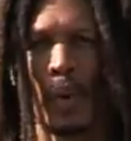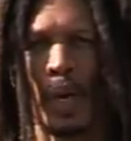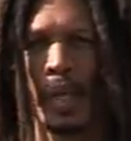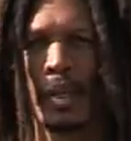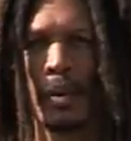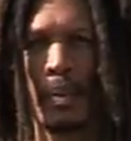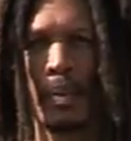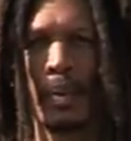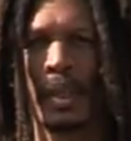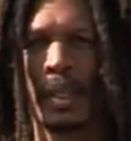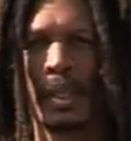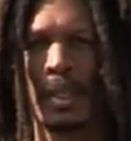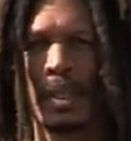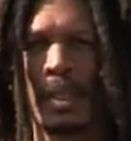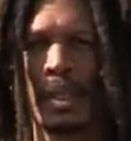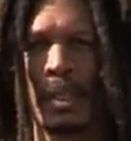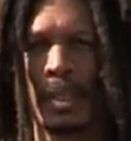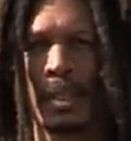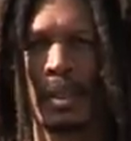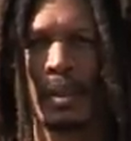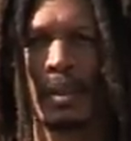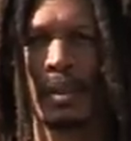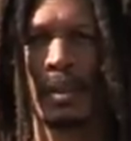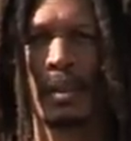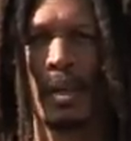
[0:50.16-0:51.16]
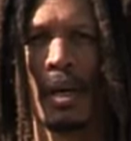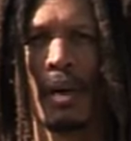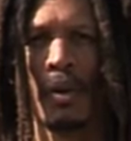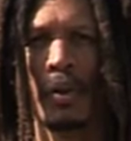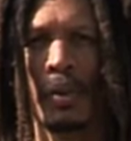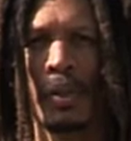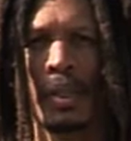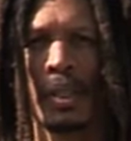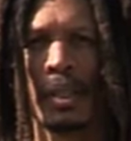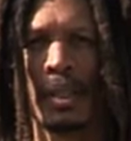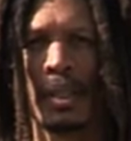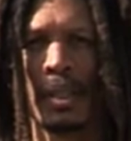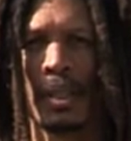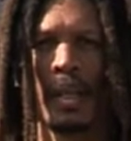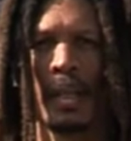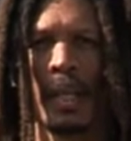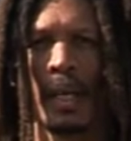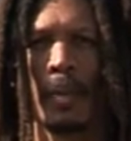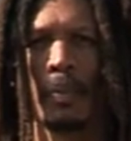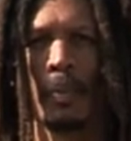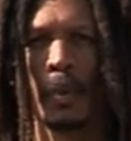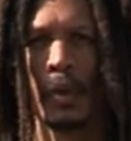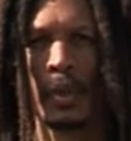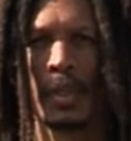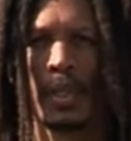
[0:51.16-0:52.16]
white business owners
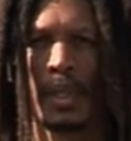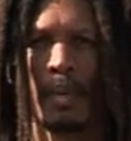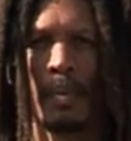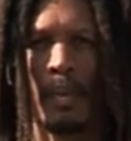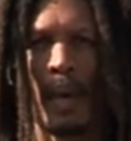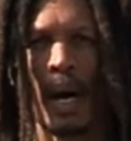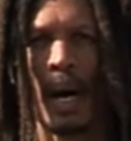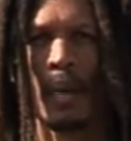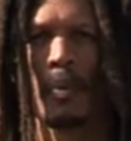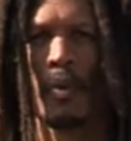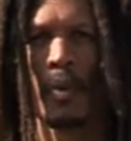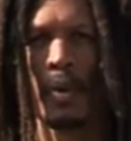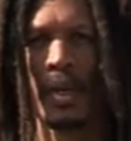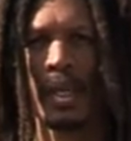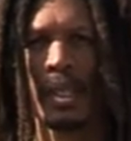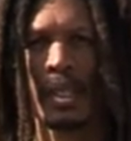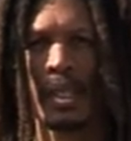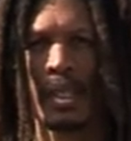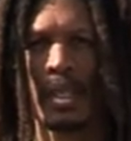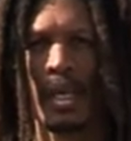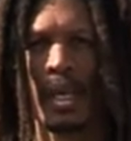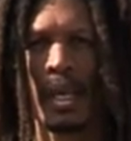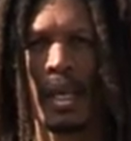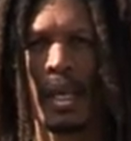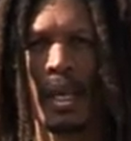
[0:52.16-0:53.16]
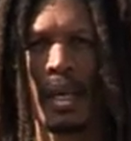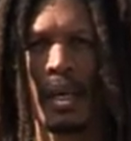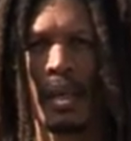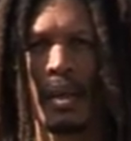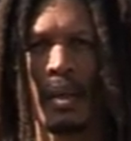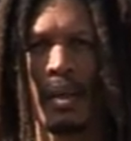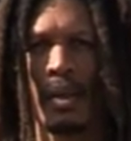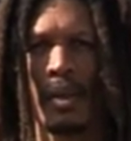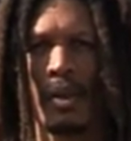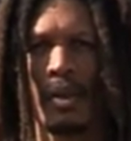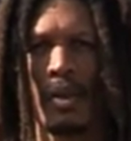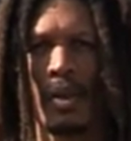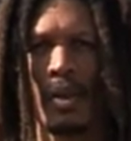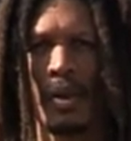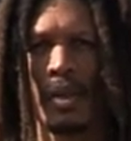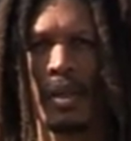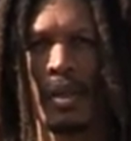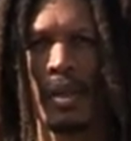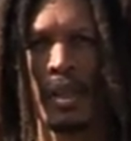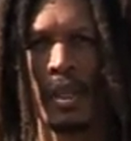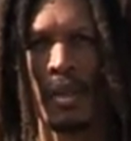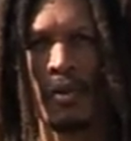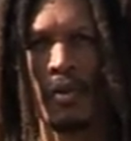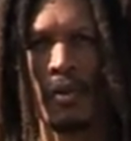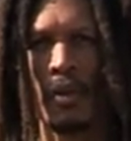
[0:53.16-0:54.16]
that put Zimbabweans there, you know, in
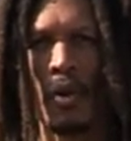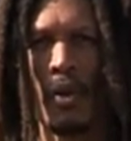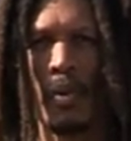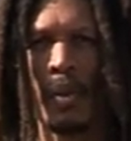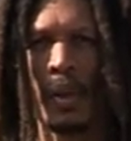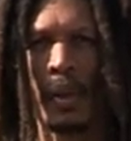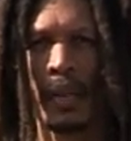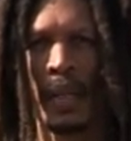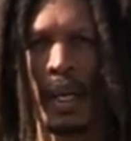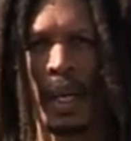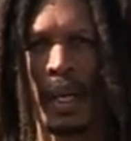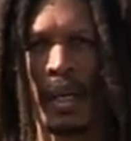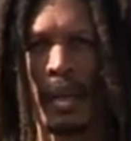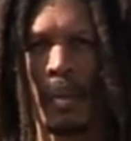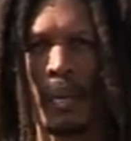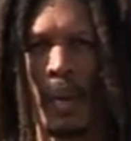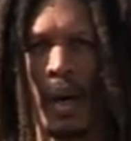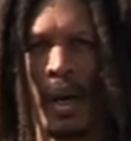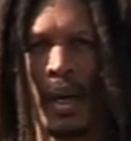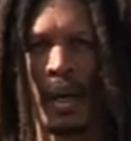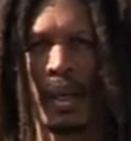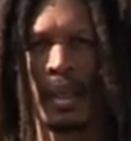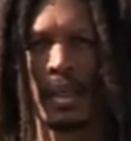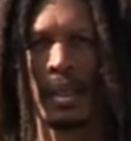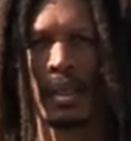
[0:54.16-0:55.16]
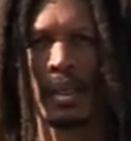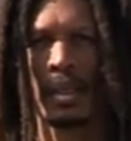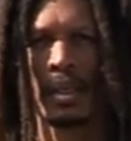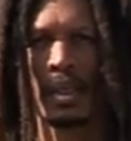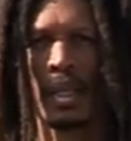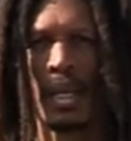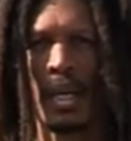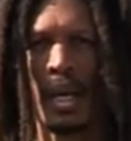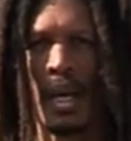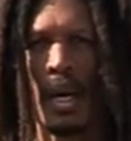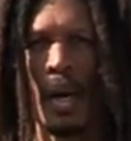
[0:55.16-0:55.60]
the informal trade markets.